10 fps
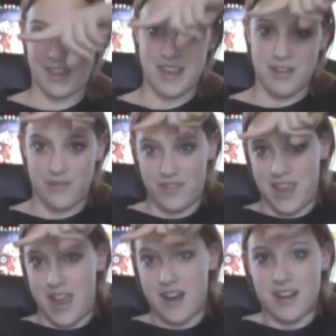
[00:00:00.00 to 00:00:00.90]
thing over
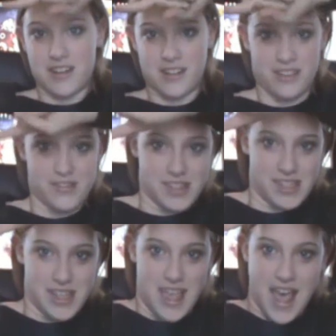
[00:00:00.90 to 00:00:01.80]
there. You can
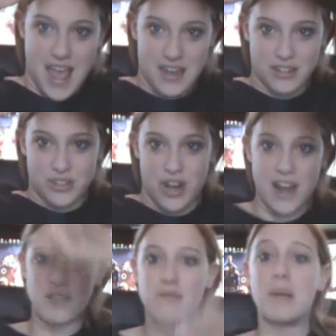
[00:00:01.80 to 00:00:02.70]
see that, and I'll
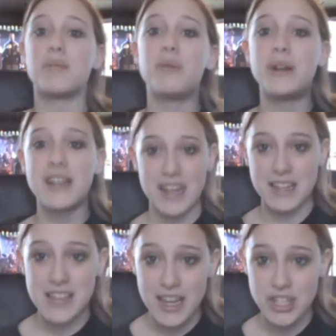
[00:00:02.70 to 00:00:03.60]
try to remember put an
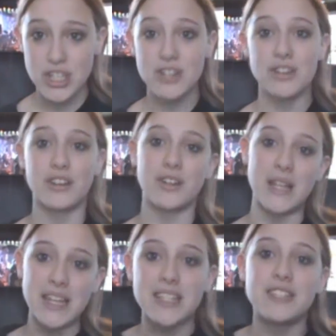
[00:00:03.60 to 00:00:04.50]
annotation or a
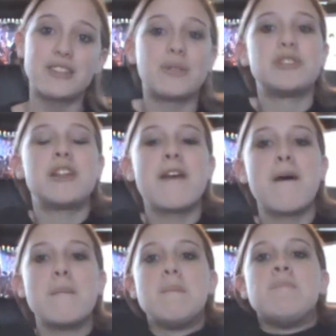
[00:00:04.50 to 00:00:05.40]
link in the description.
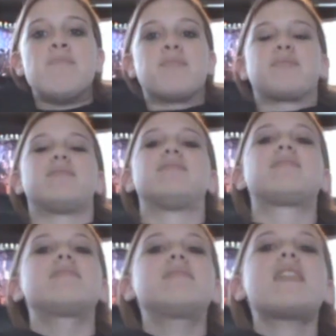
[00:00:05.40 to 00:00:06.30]

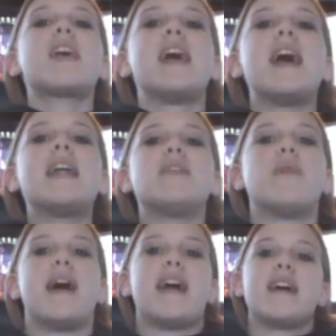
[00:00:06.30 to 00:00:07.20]

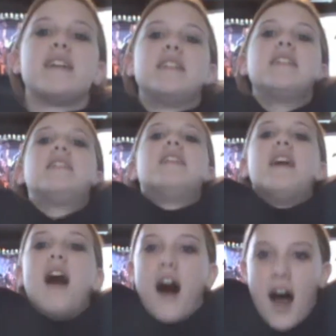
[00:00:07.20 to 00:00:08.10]
Anyway,
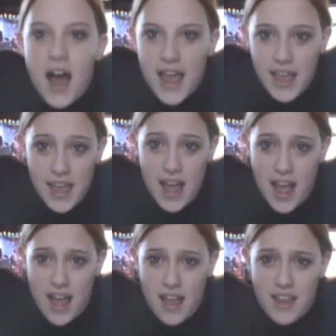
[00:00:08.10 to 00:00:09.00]

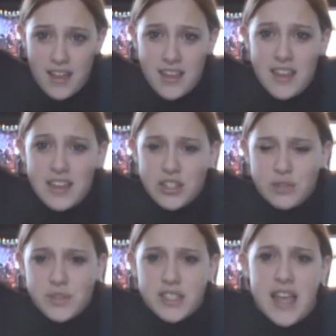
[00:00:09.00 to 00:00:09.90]
I uh,
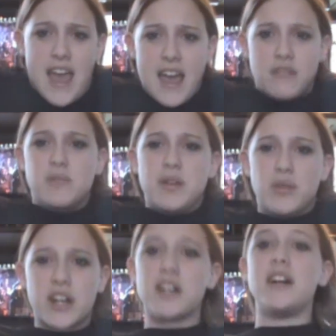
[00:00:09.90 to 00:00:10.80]
just want to say I'm going to be
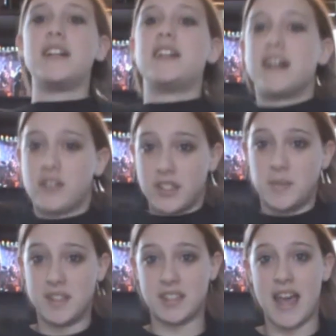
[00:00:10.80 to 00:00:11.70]
working on a
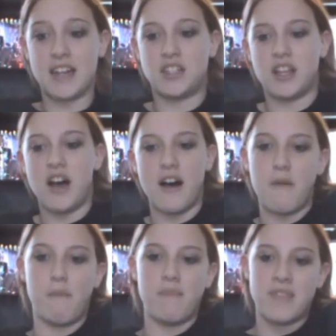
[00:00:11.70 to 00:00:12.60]
Christmas sketch
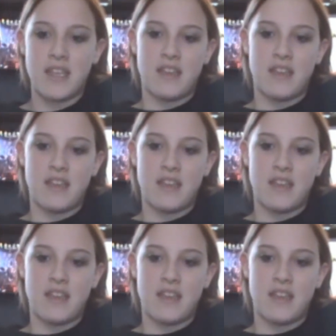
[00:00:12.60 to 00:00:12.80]
um,